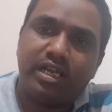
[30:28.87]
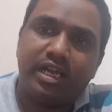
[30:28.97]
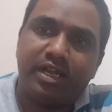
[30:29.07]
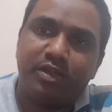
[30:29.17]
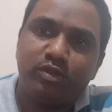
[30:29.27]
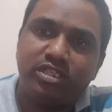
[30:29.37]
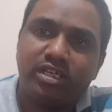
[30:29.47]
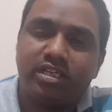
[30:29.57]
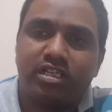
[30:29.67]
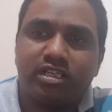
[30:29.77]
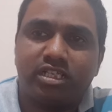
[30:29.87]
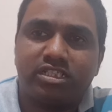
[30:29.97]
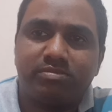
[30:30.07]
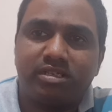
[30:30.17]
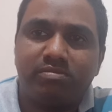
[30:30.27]
end user.
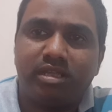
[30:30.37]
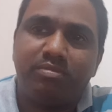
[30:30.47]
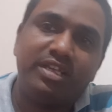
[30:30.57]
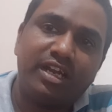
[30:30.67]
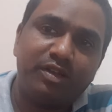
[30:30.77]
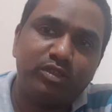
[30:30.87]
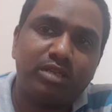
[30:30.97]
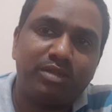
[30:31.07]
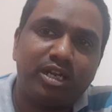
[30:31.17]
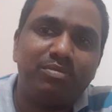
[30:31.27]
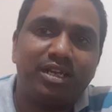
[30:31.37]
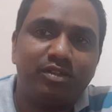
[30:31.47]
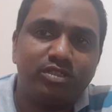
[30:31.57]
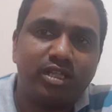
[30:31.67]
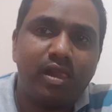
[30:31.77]
Customer may be end user, may not be end
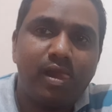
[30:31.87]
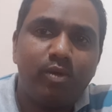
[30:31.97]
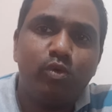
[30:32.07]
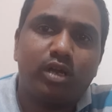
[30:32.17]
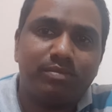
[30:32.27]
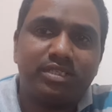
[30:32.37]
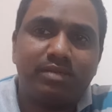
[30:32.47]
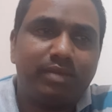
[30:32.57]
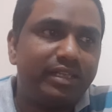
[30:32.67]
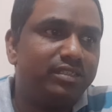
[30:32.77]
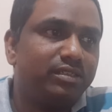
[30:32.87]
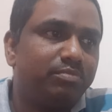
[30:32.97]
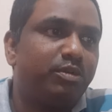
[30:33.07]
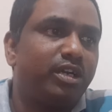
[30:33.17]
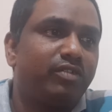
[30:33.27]
user, who comes and buys a
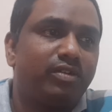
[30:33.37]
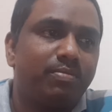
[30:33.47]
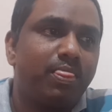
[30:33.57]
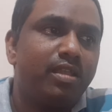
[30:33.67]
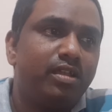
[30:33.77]
product from